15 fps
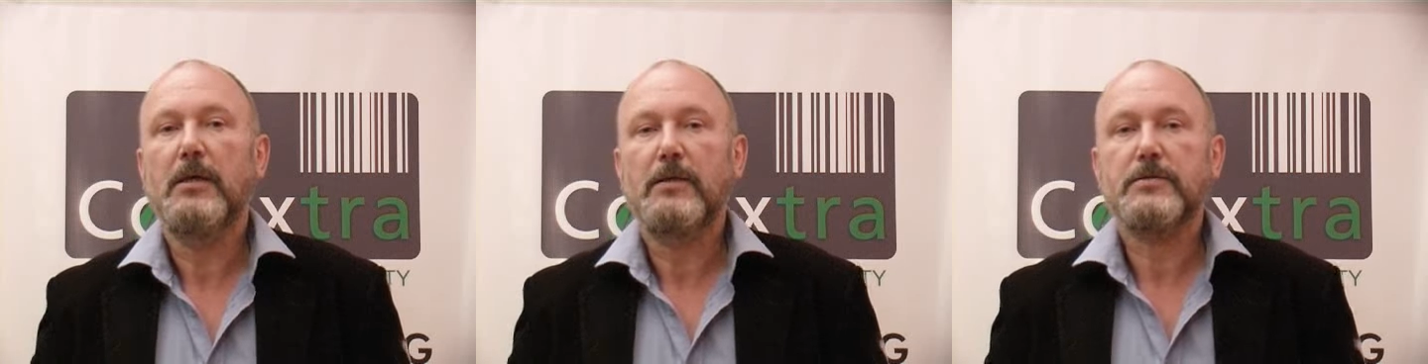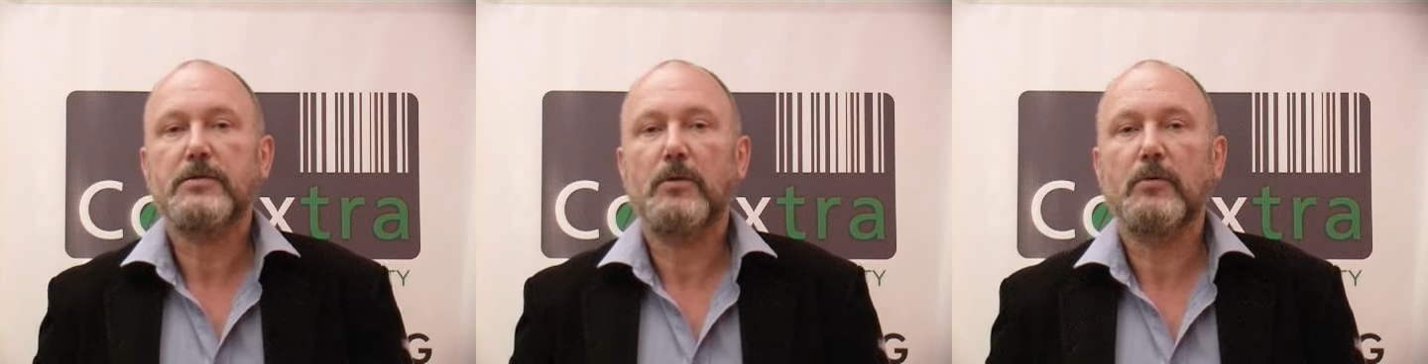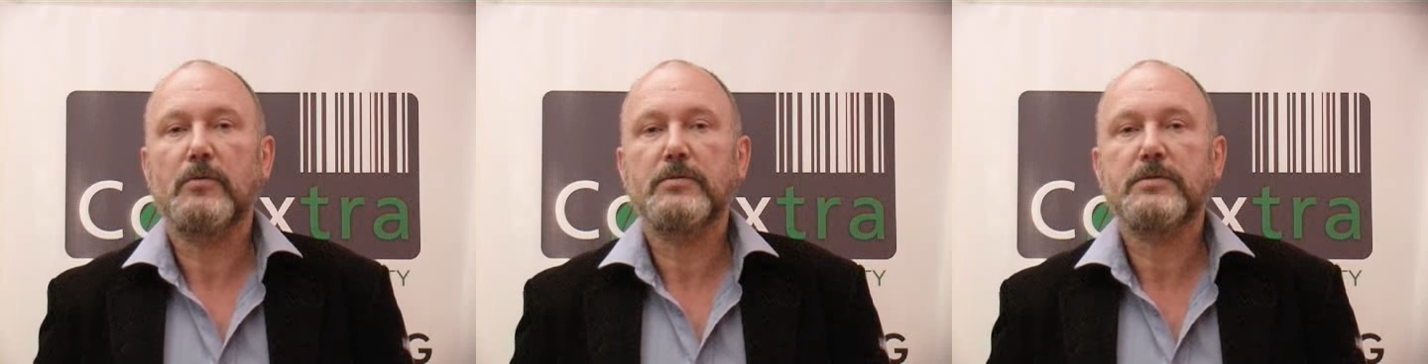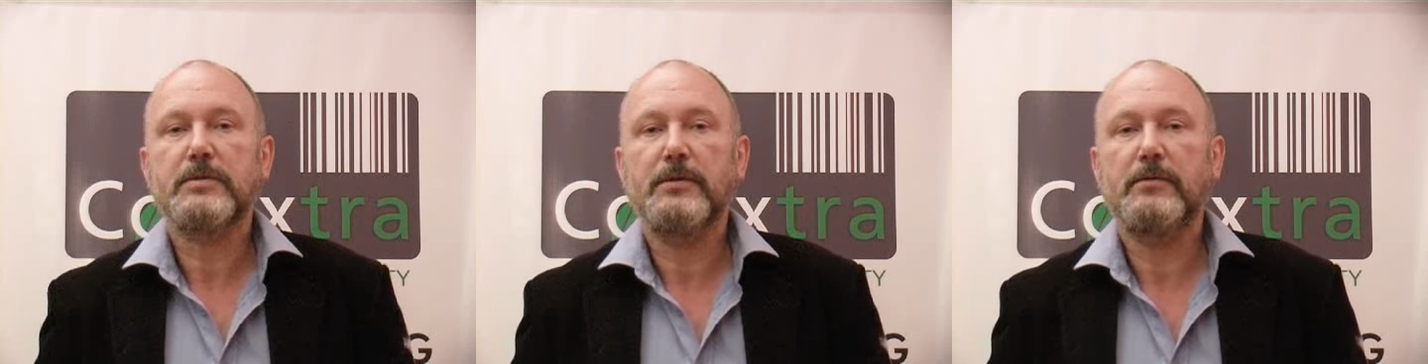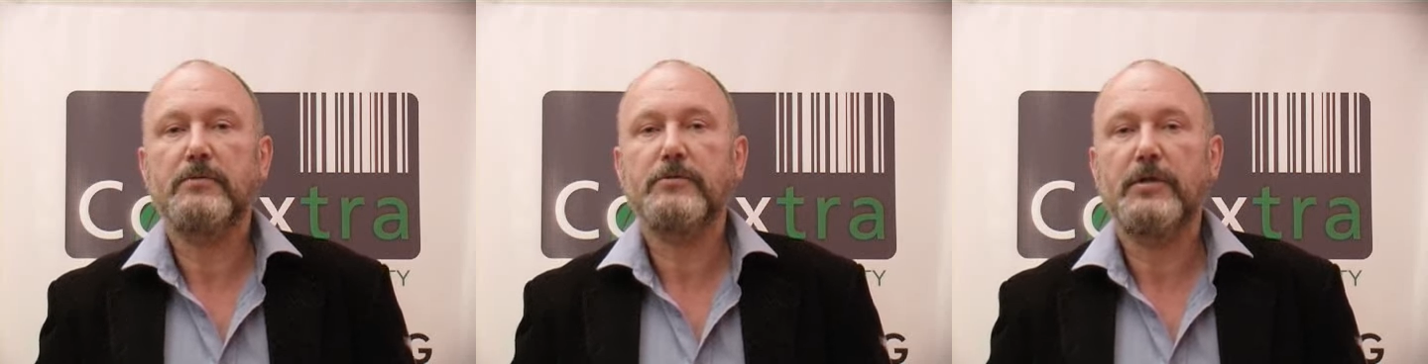so
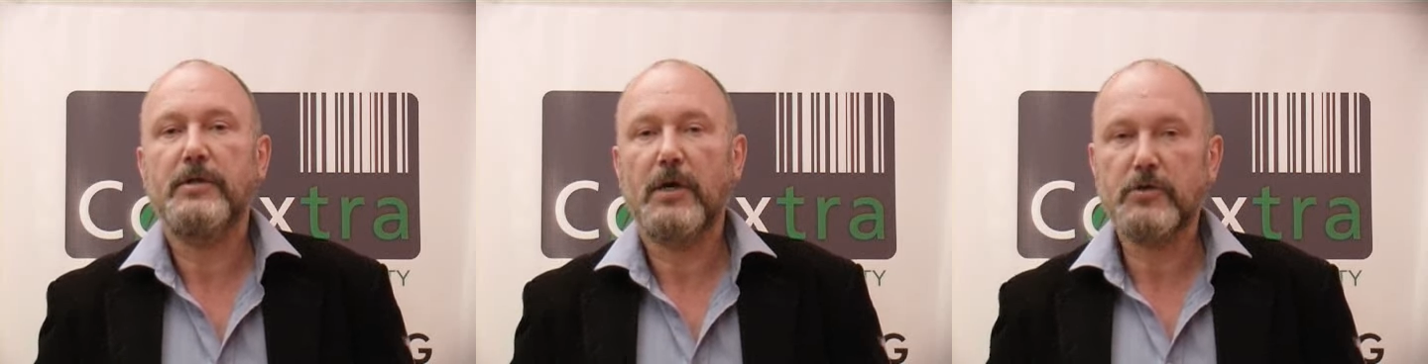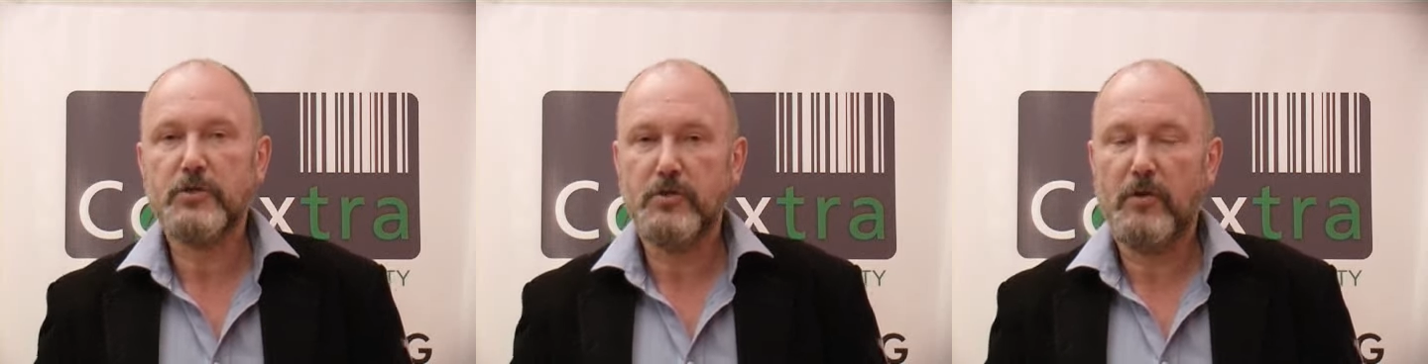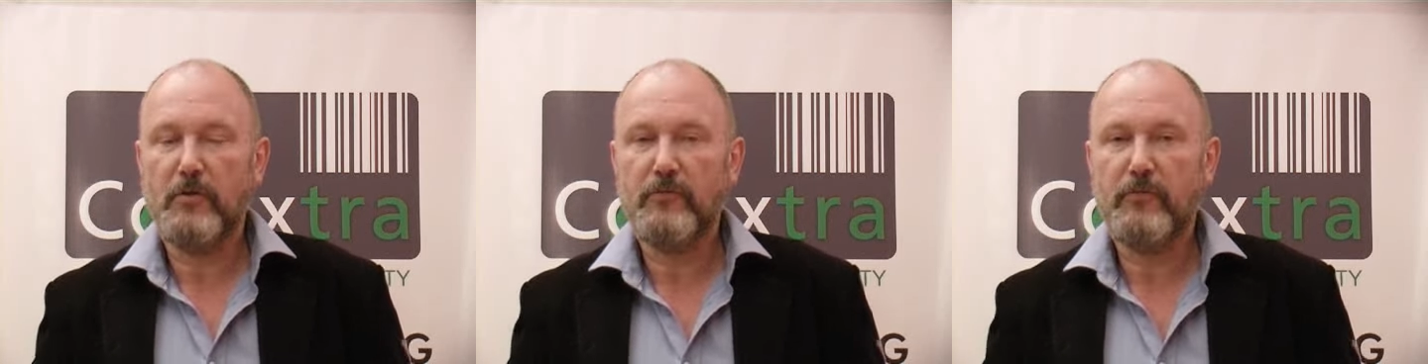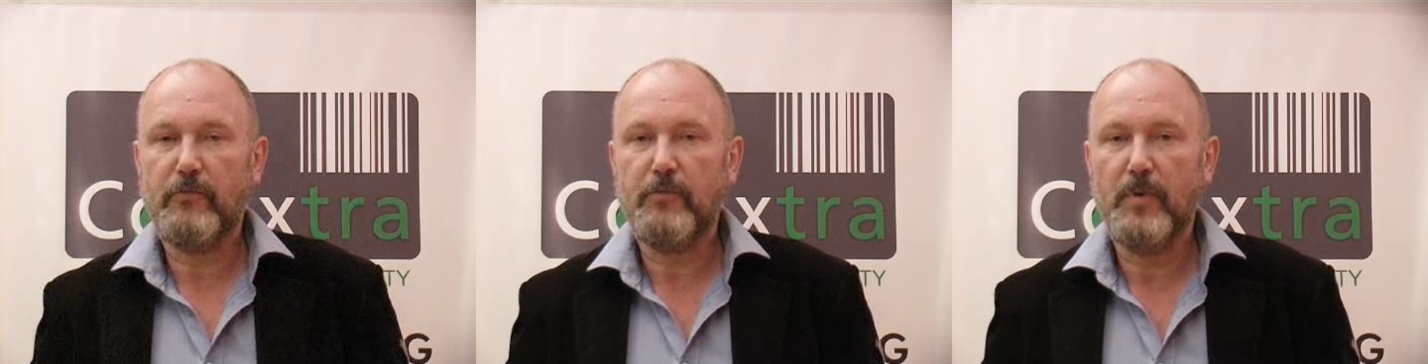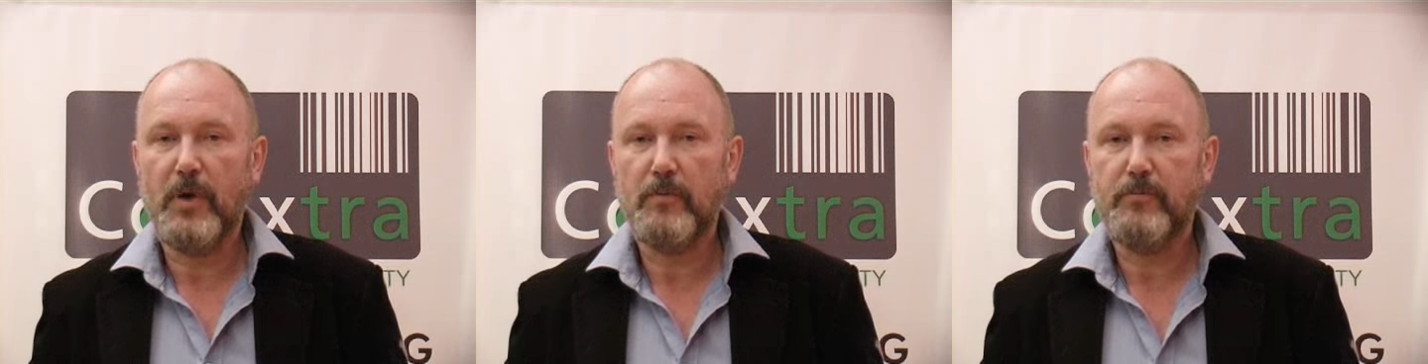the reduction
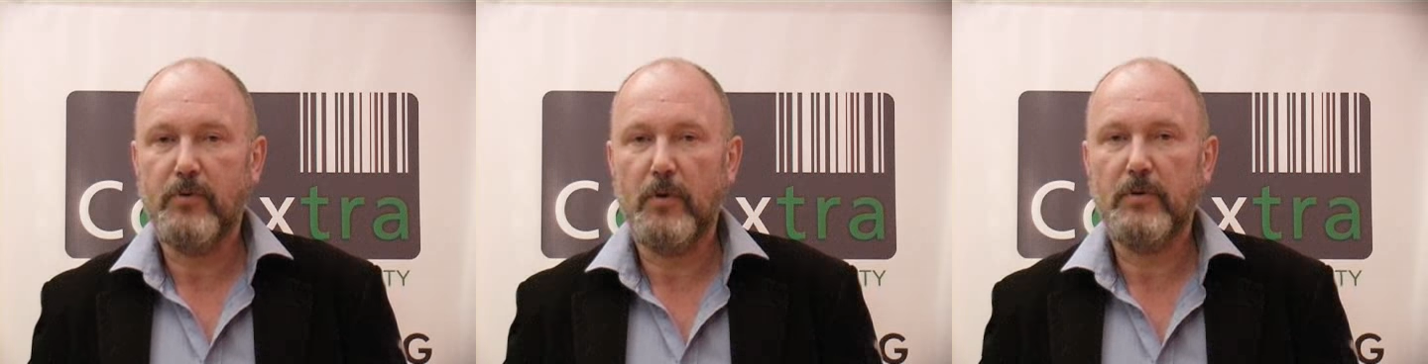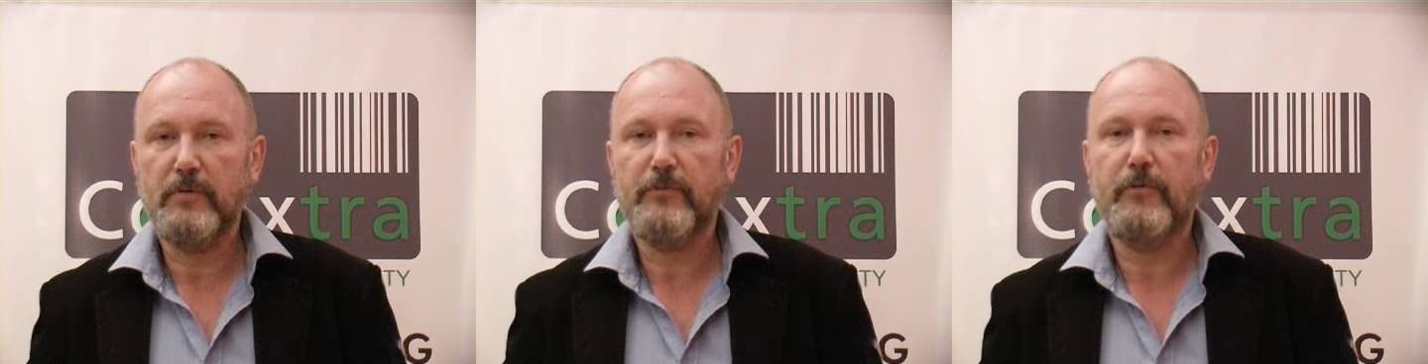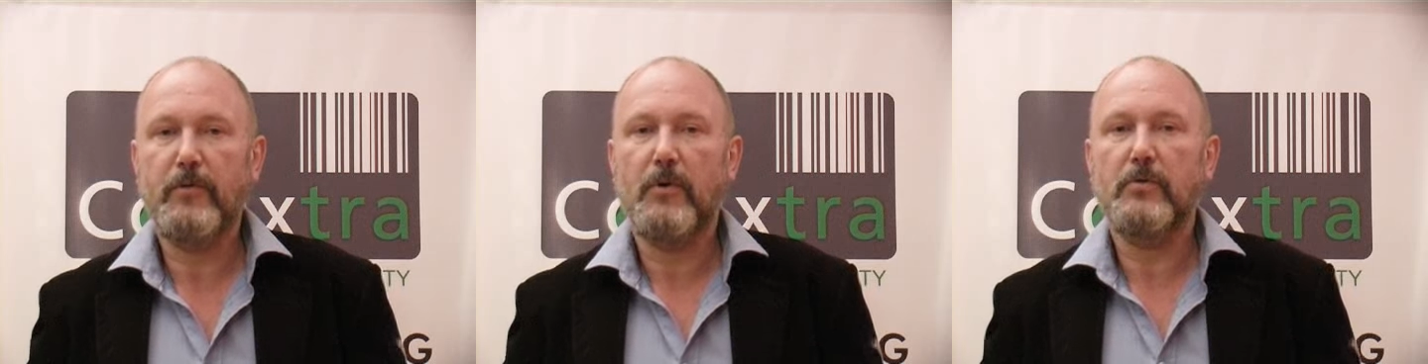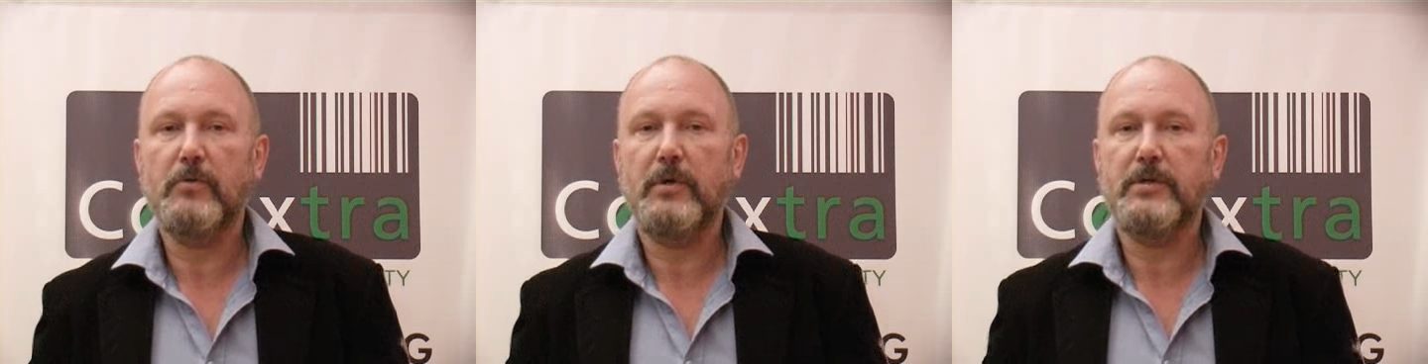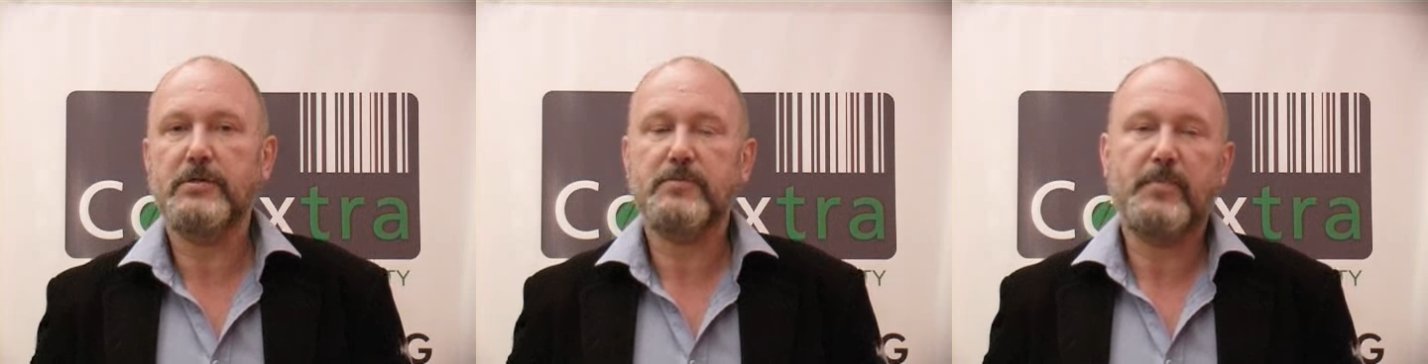of pollen flow
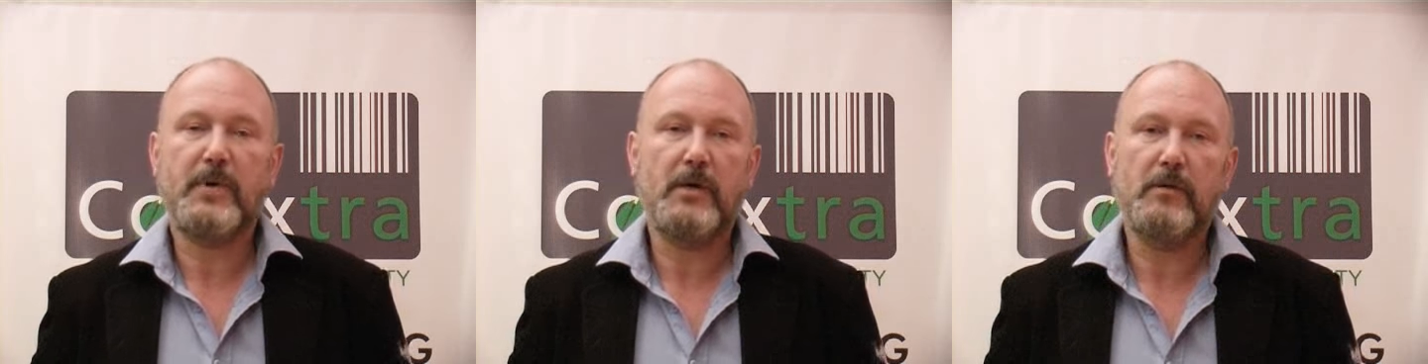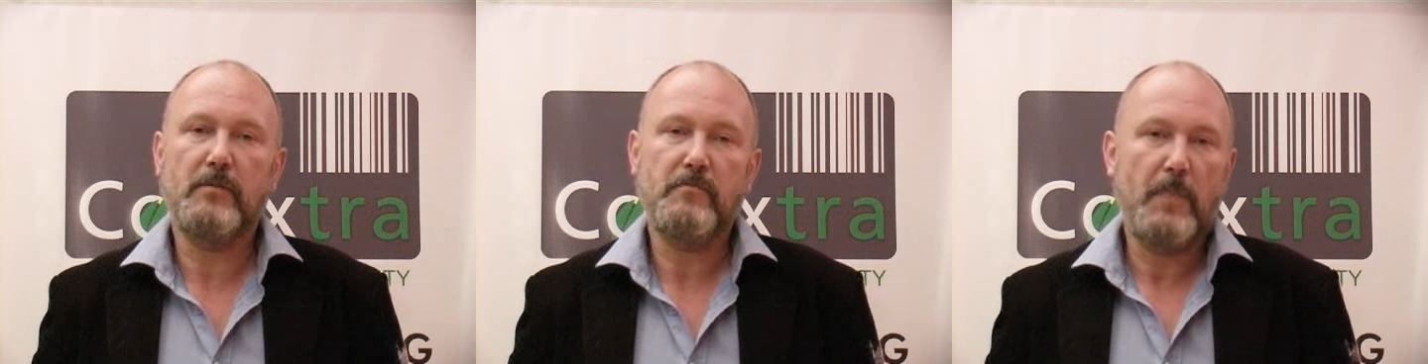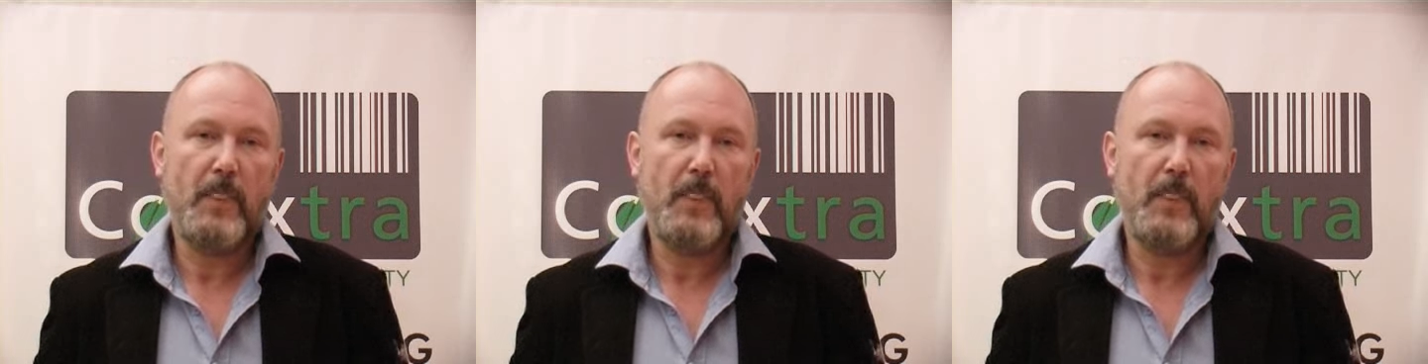is by